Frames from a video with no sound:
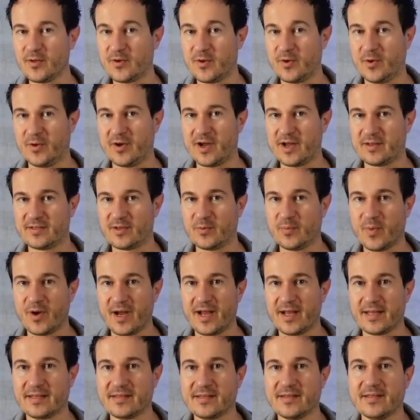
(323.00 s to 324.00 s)
Or
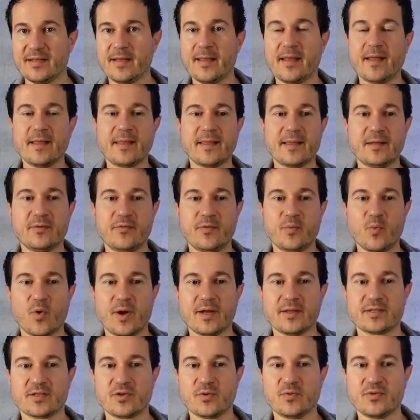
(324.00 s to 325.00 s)
otherwise, if
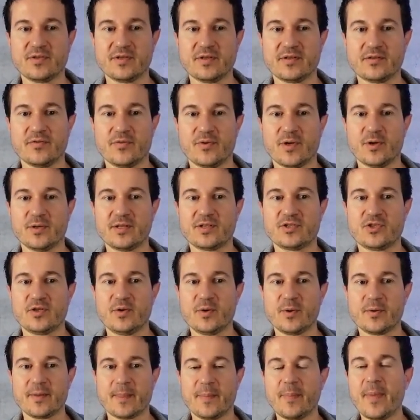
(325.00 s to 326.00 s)
one uses
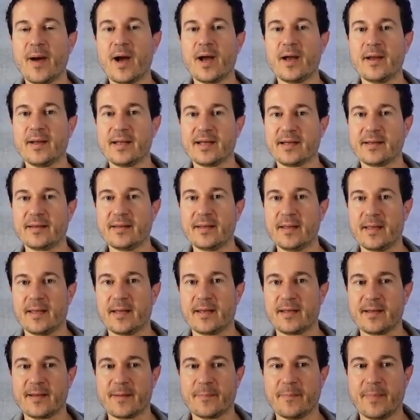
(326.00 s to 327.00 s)
furniture on the market,
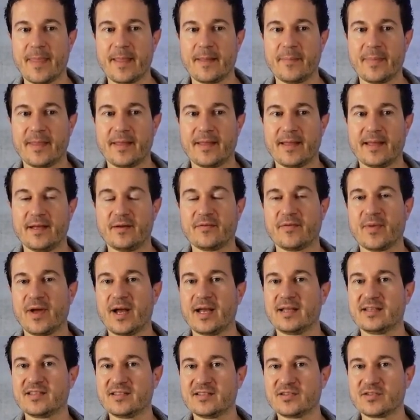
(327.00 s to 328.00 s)
maybe the
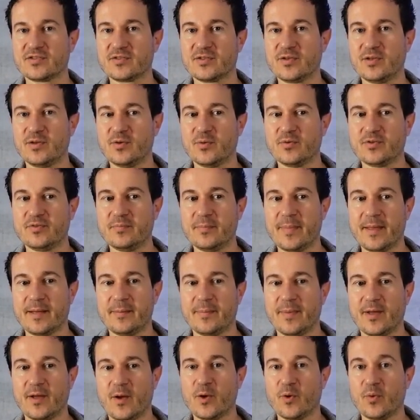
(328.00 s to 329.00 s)
advice is to use
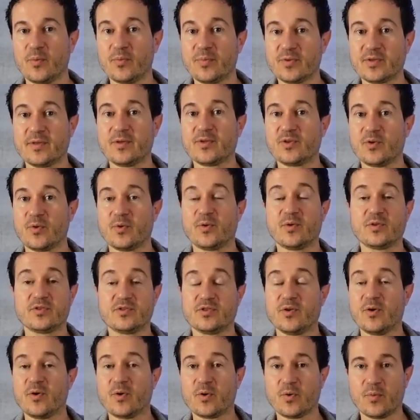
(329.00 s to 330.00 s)
maybe open
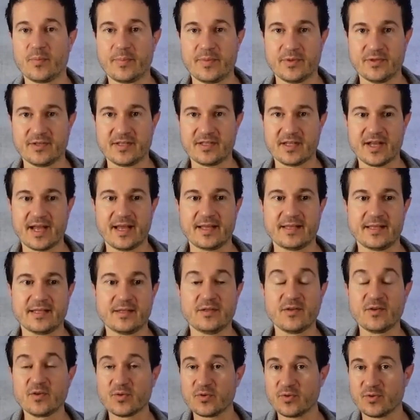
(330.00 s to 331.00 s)
doors or open
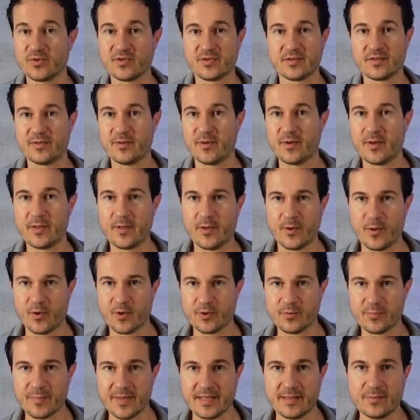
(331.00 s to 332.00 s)
sliding doors,
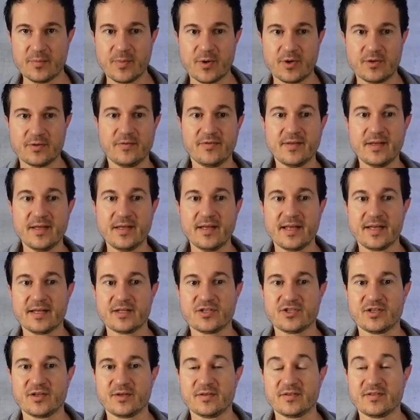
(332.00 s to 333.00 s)
or make
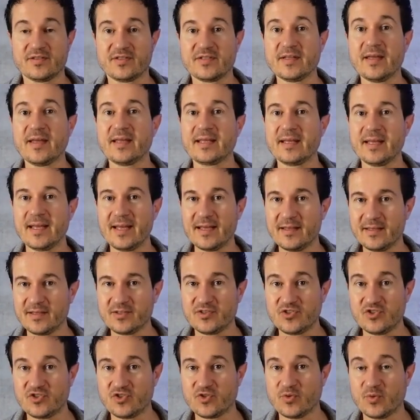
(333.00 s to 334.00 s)
modifications and
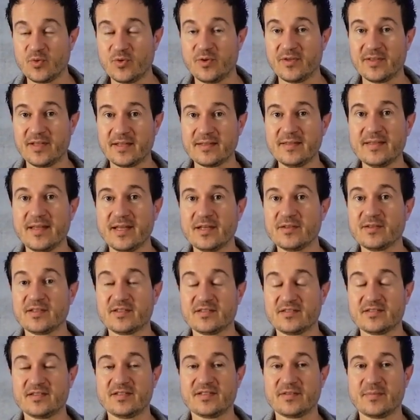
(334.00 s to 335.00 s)
ensure that there
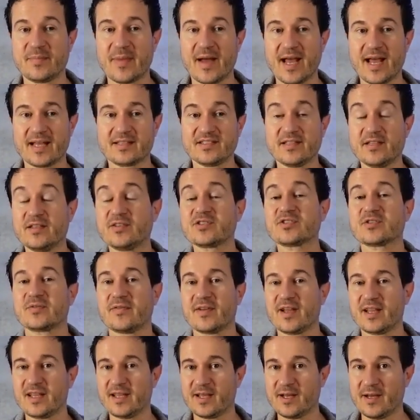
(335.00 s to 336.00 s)
is this passage
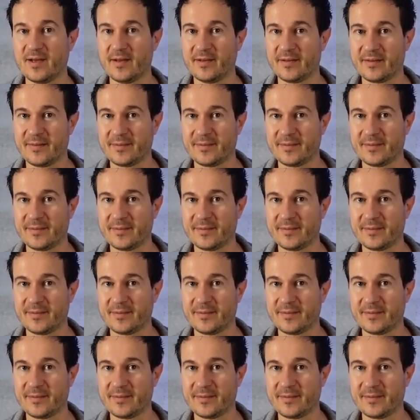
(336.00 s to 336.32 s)
of air.